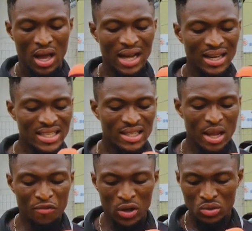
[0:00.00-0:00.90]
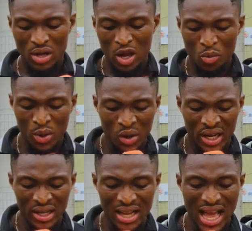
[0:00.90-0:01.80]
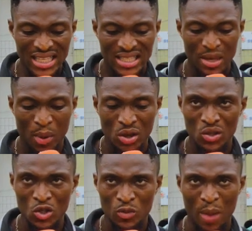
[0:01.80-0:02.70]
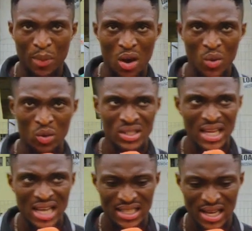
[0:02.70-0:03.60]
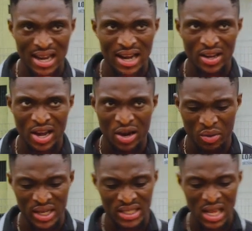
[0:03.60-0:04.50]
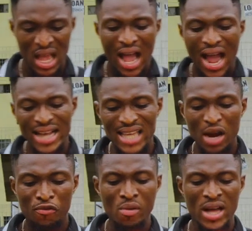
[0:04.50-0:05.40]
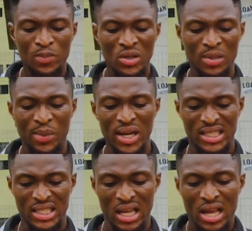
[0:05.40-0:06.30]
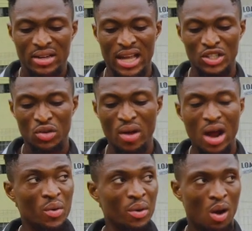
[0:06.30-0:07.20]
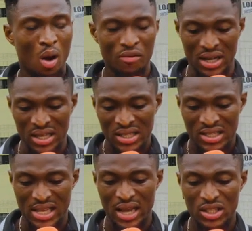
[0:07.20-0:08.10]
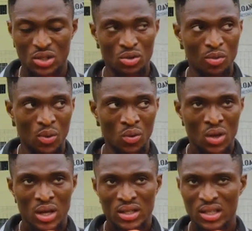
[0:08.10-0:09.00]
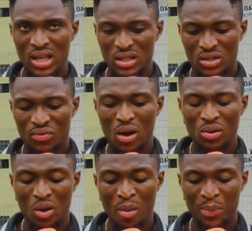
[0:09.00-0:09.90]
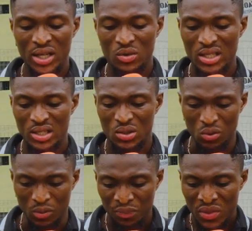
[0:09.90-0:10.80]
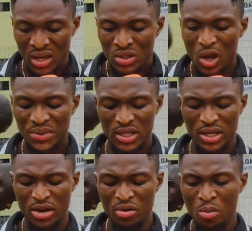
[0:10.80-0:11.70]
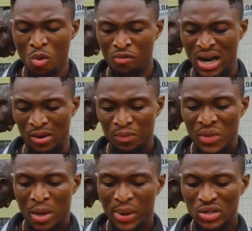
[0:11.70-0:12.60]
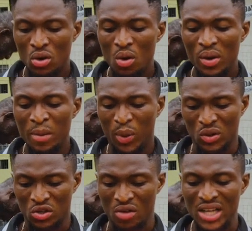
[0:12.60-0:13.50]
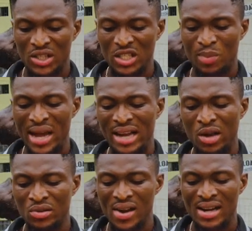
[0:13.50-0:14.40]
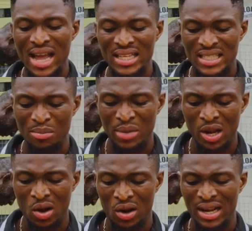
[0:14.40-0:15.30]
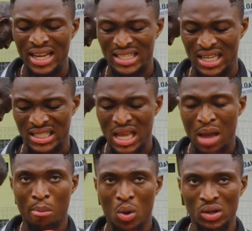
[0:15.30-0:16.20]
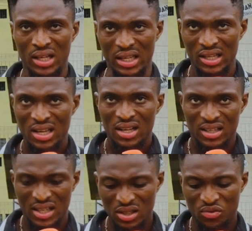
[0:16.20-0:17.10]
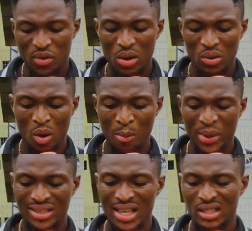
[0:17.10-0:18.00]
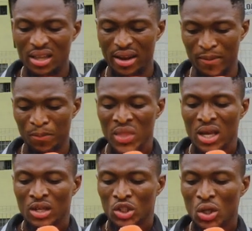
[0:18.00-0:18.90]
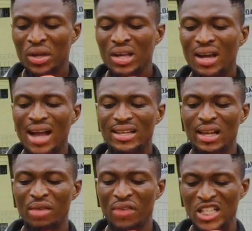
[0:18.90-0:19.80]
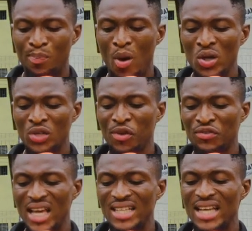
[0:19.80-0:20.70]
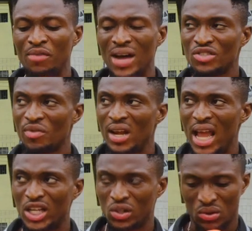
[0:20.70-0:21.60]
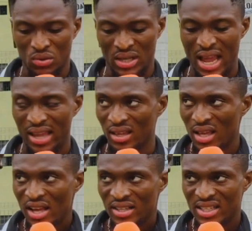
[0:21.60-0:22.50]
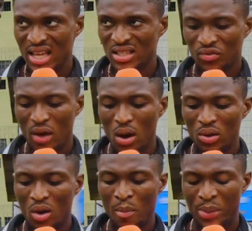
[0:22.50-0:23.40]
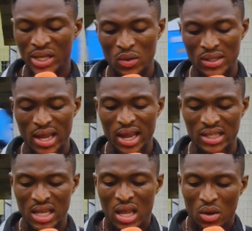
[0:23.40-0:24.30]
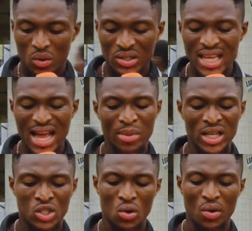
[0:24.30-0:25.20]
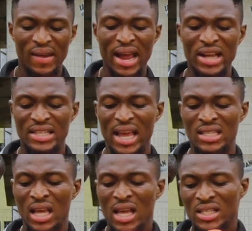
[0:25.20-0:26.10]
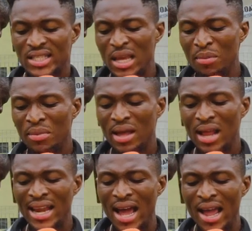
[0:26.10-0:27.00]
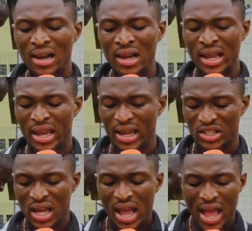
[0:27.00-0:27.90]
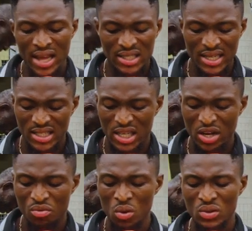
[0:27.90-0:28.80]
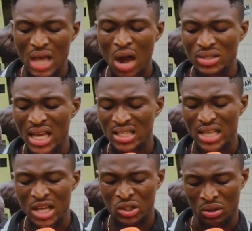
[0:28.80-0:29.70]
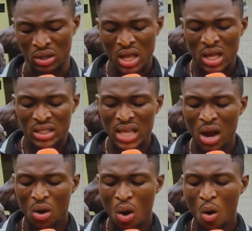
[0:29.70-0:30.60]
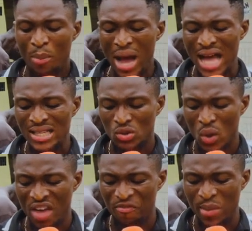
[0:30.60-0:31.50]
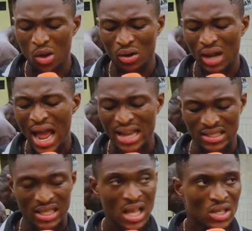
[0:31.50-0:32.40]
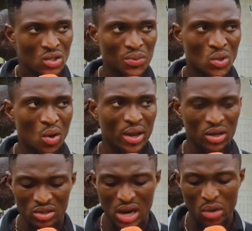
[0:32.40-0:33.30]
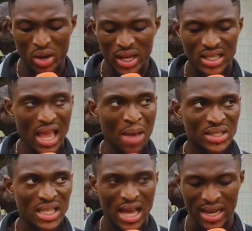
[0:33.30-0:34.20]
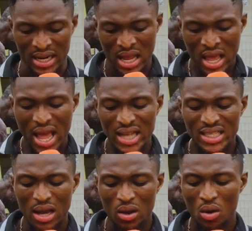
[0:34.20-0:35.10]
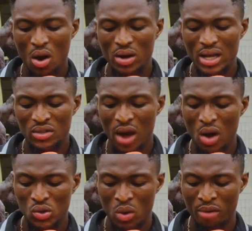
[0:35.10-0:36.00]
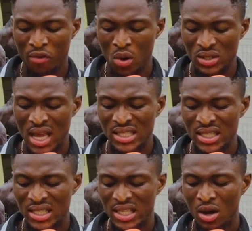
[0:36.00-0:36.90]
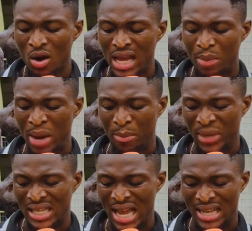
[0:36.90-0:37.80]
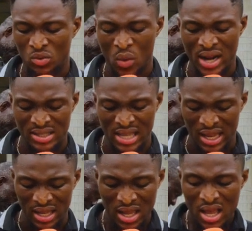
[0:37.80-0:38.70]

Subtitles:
And lastly, for today, we'll be looking at the Punch newspaper. We could see our headline here reads, "I take full responsibility. Nigeria will recover," says Tinubu. Details is found on page 22. "Subsidy remover. Petrol import crashes by 990 million liters monthly." Details is found on page 33. "Soyinka delivers Punch 50th anniversary lecture today." Details is found on page 28. You can see at the main story here, it says, "SIM NIN linkage. NCC rules out extension. Telco bars 12 million lines." Substory under that reads, "MTN, Airtel, others vow to enforce NCC order by midnight Wednesday."